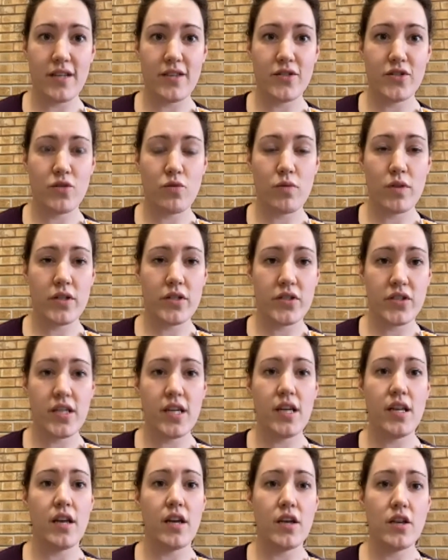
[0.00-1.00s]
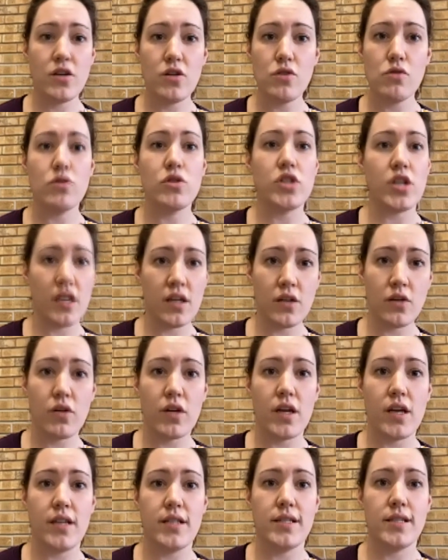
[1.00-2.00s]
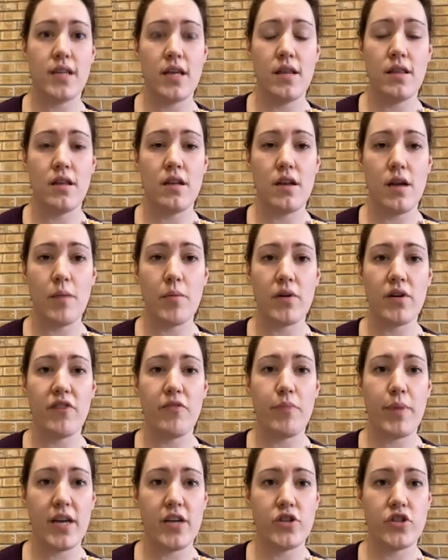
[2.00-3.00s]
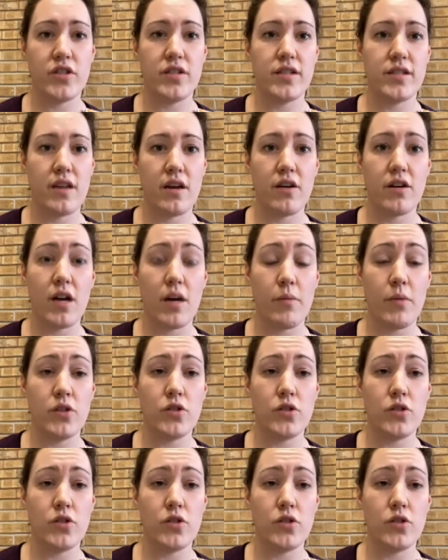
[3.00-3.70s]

So we're seeing a huge increase in the number of patients that are coming